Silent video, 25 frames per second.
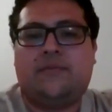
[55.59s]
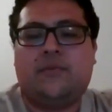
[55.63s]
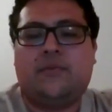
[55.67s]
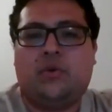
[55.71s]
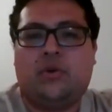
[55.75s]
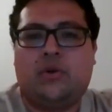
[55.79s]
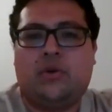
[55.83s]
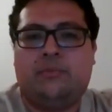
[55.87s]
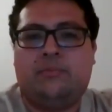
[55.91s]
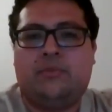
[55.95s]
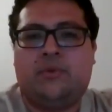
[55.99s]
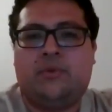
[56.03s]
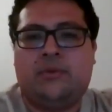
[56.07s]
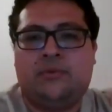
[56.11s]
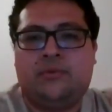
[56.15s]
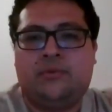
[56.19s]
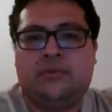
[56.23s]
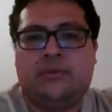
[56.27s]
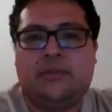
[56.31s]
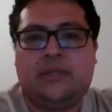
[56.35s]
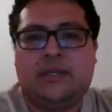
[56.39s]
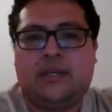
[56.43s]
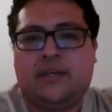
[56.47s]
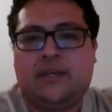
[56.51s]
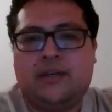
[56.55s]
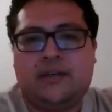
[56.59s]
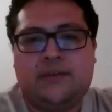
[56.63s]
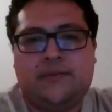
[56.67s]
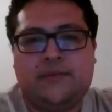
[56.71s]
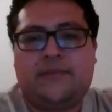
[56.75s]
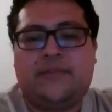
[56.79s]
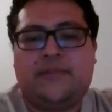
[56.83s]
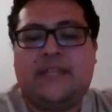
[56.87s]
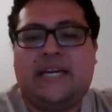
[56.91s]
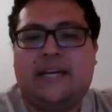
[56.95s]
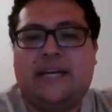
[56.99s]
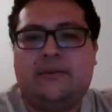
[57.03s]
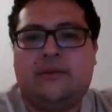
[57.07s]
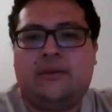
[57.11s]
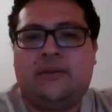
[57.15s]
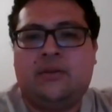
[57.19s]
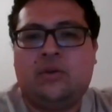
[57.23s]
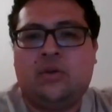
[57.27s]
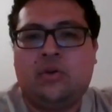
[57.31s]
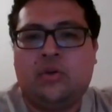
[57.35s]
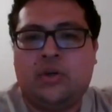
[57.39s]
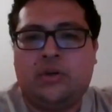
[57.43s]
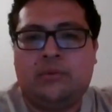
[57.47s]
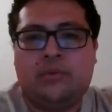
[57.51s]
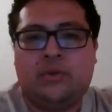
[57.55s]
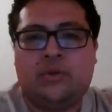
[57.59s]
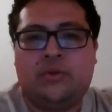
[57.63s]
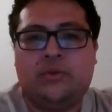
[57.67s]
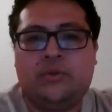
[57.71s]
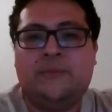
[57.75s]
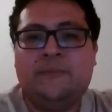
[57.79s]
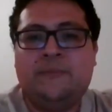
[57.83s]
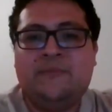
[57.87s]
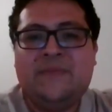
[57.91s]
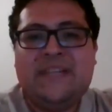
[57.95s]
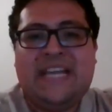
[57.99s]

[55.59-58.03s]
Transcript: hormone of thyroid hormone,